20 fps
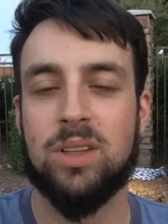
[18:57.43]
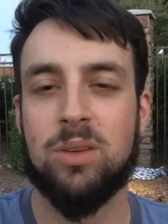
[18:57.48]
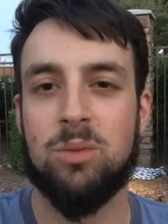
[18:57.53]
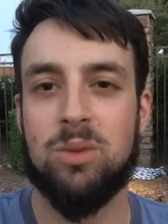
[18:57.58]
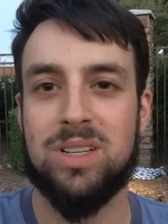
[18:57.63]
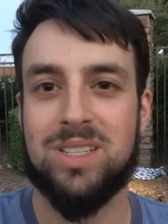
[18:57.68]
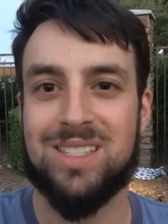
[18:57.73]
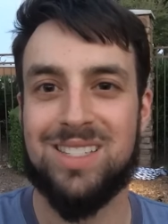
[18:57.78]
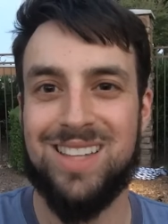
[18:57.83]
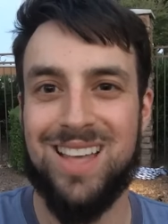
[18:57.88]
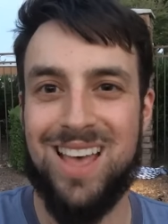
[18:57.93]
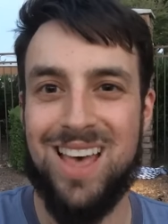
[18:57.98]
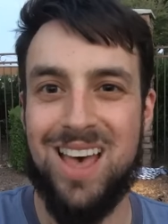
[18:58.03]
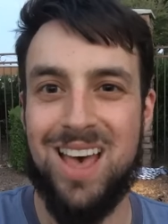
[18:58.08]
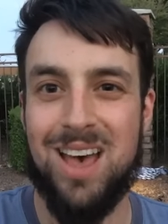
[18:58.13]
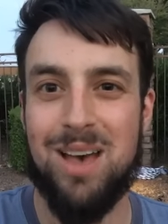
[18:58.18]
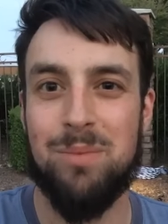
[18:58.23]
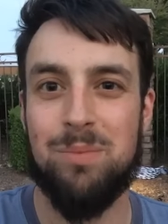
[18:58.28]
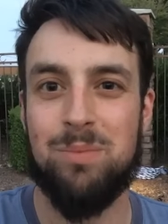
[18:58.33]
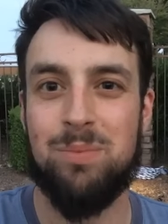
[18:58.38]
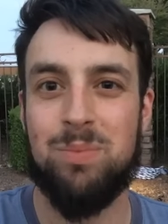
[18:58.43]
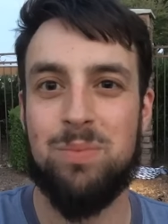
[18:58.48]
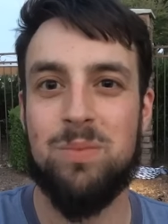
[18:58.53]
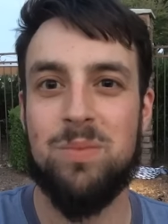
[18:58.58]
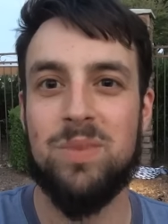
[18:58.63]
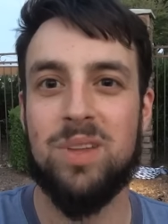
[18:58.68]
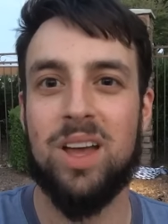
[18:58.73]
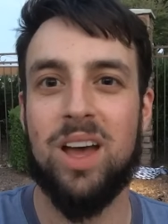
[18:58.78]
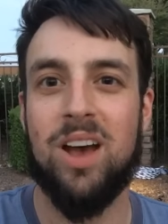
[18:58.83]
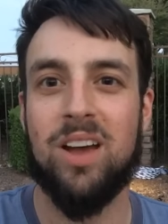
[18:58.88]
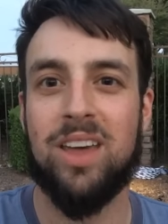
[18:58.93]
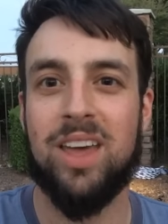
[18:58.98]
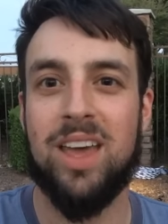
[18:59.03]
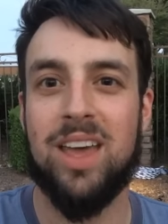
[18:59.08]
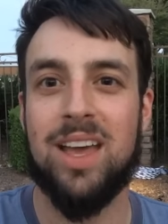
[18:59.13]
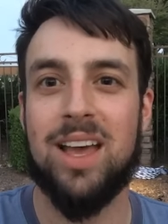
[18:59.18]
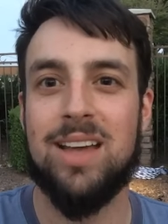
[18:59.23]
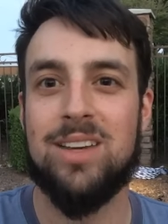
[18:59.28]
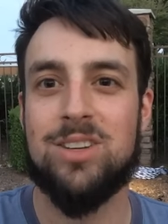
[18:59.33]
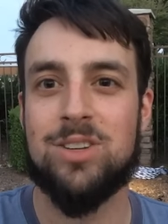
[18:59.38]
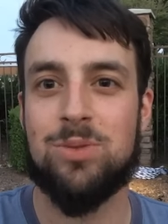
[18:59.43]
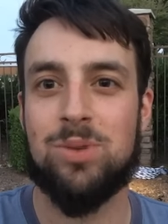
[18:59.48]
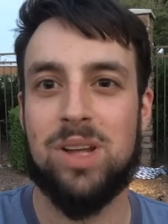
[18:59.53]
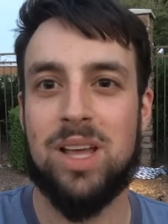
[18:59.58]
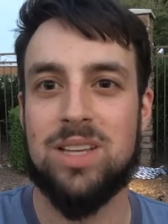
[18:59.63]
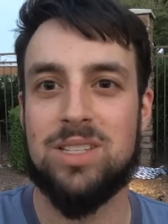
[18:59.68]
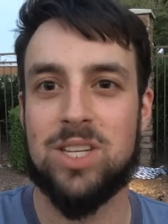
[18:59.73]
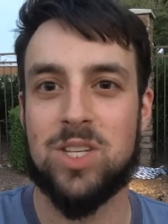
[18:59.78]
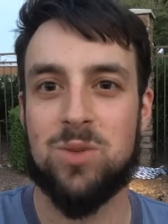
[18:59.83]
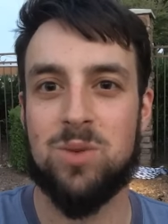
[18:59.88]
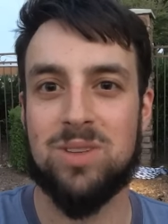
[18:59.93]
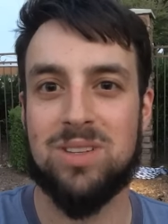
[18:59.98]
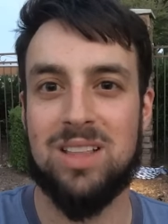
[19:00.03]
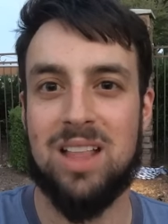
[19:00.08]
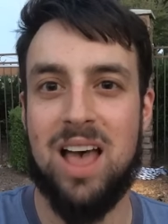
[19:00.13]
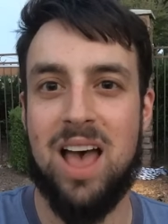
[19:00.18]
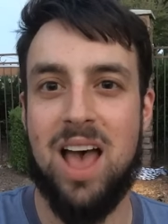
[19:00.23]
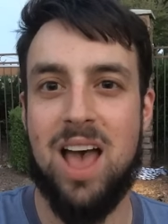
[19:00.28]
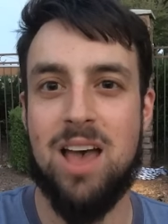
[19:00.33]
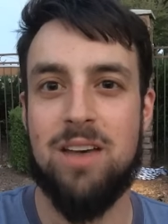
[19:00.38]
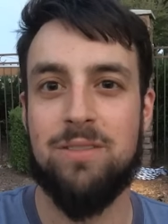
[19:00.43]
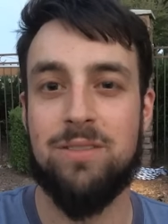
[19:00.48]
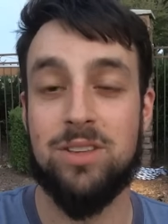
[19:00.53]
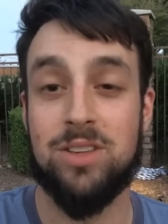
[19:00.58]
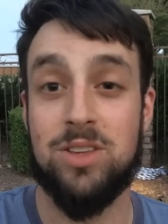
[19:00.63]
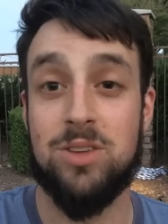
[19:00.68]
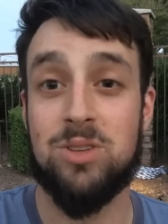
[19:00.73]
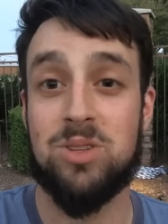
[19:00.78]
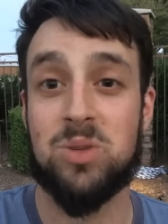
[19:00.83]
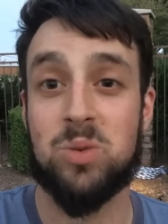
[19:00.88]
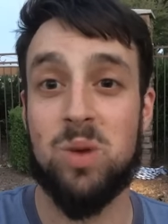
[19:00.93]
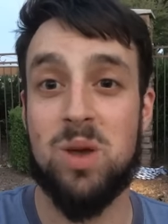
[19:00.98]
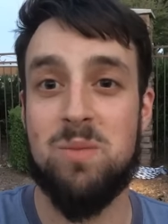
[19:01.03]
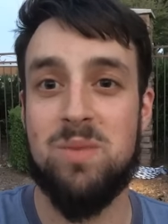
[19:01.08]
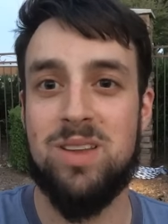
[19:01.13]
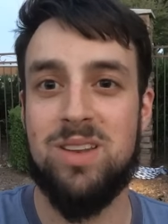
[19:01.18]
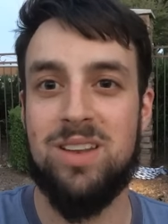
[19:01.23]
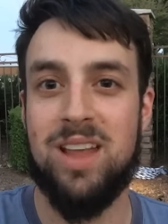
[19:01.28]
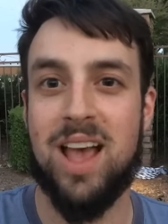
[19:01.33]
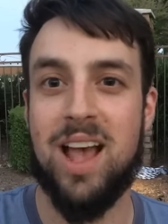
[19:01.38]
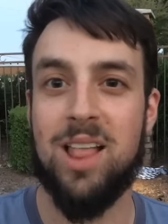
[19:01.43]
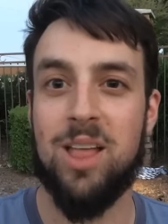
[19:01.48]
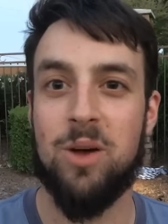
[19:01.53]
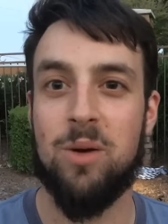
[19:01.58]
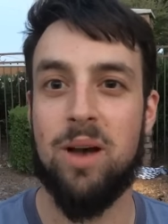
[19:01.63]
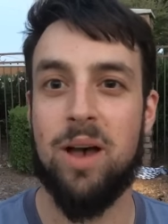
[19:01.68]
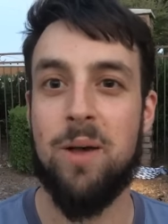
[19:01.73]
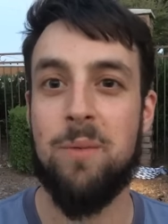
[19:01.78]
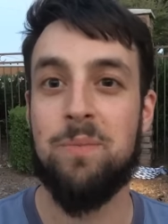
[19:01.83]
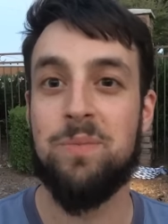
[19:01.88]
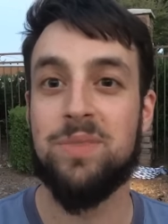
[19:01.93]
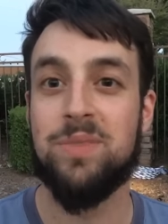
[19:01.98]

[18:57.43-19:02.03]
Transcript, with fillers: What's up? Okay, I just realized this was live. You swimming? LOL.